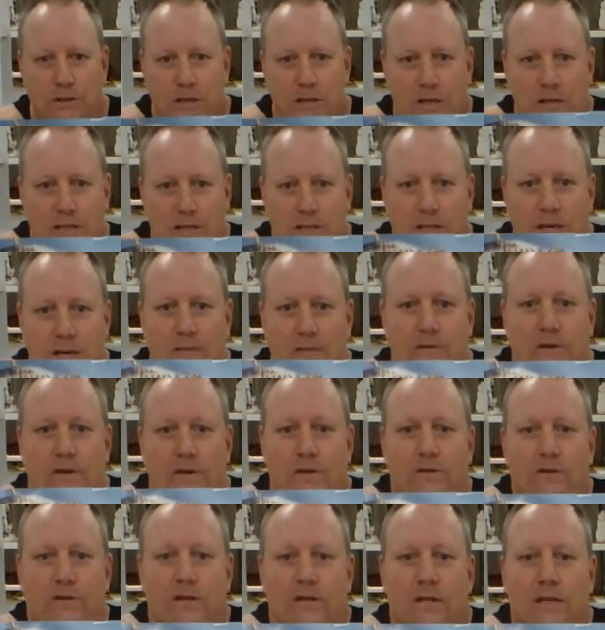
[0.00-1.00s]
So let's have a
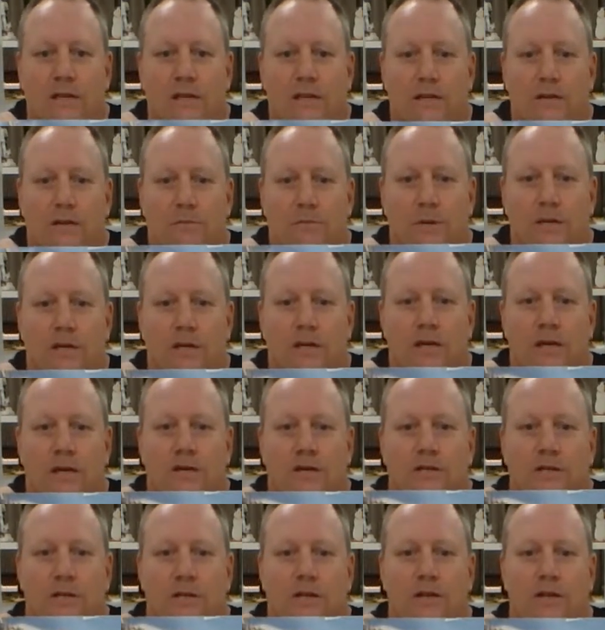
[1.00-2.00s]
look, a little bit
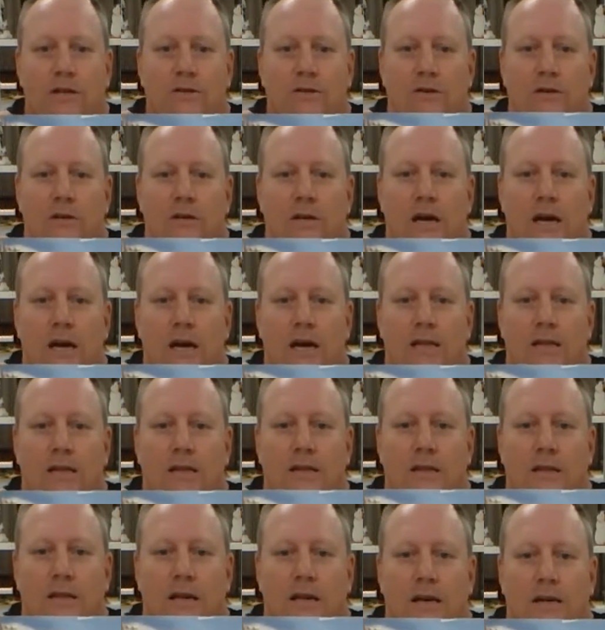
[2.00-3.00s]
closer look at
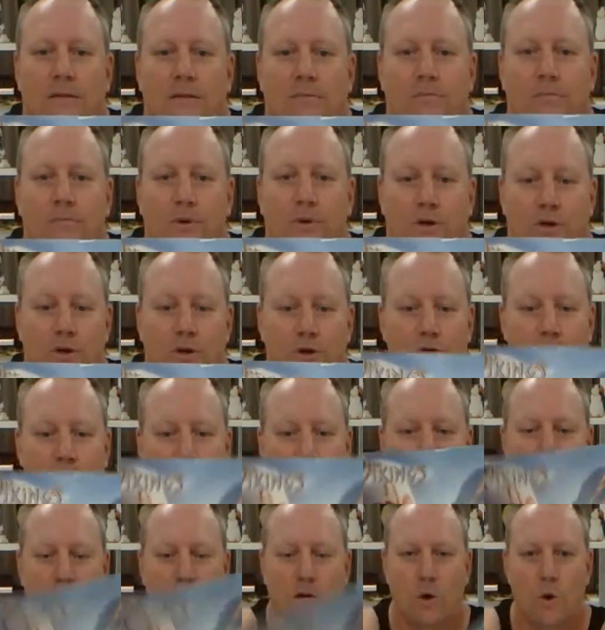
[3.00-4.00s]
that
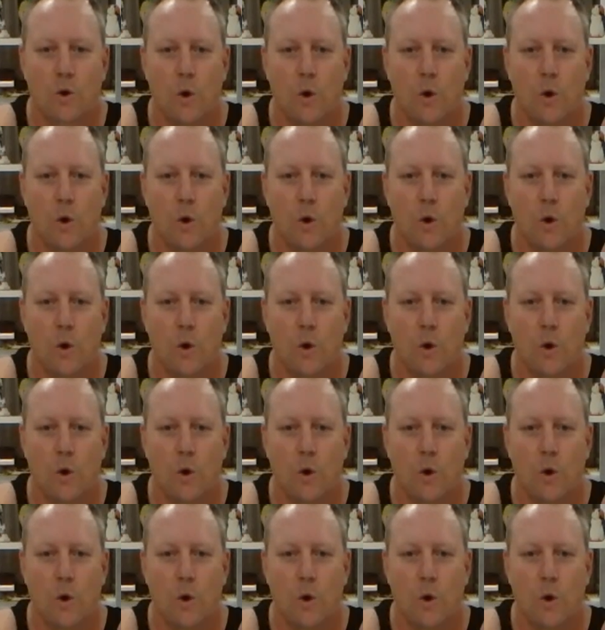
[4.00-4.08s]
beauty.